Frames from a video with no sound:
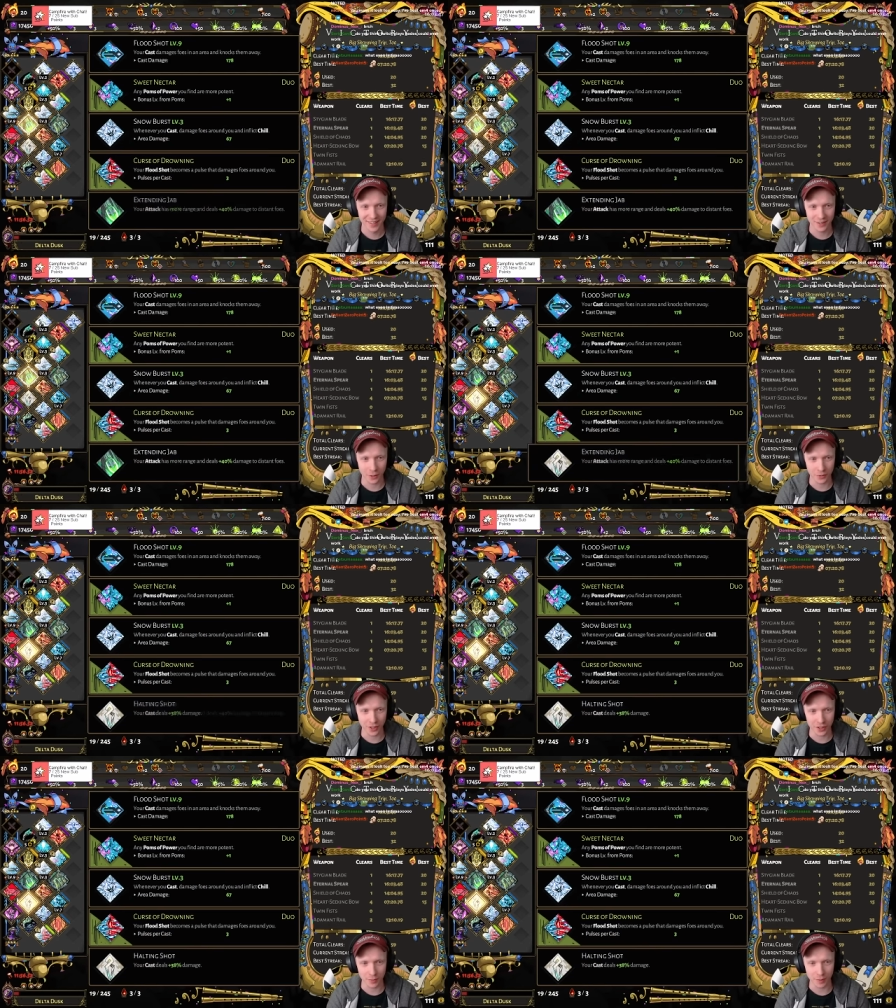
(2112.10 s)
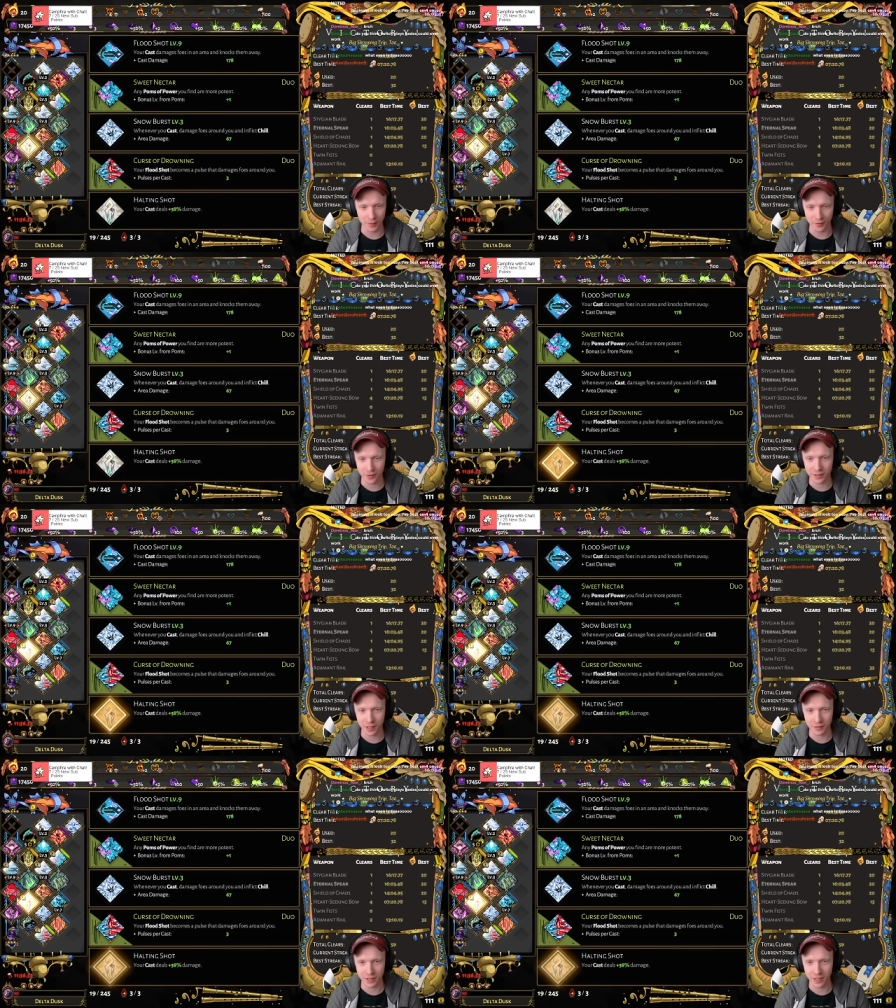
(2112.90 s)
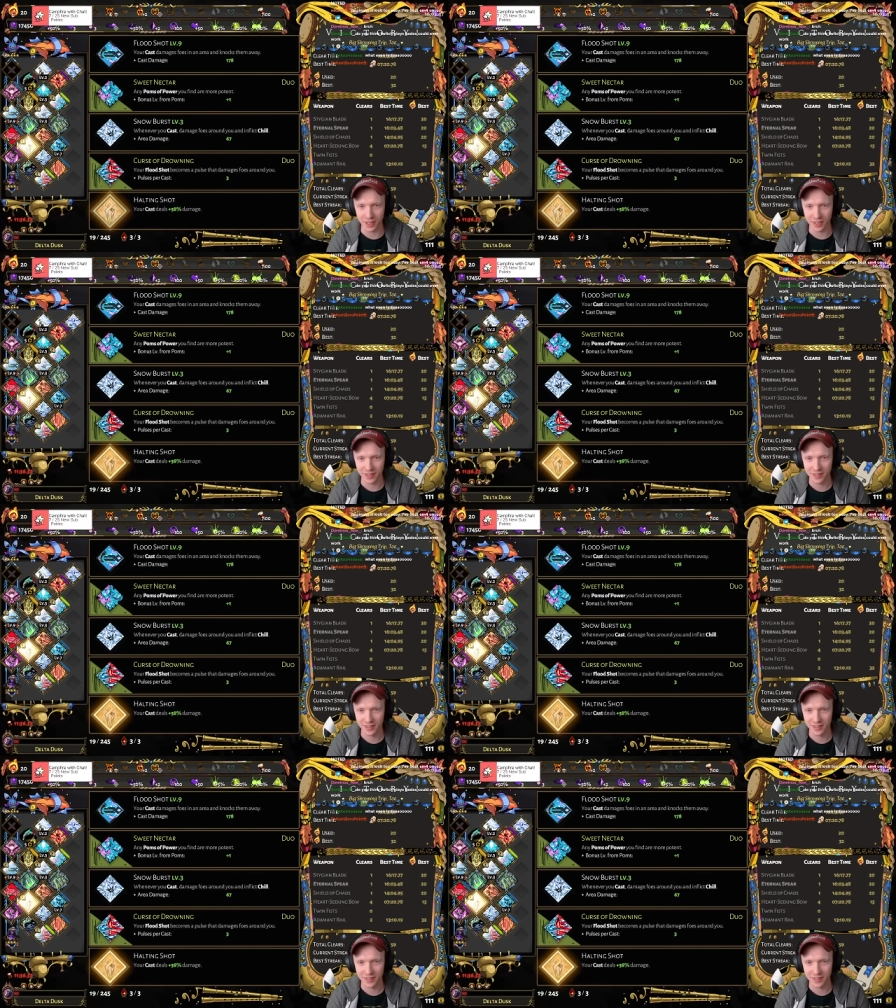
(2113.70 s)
Don't touch people, for the love of God.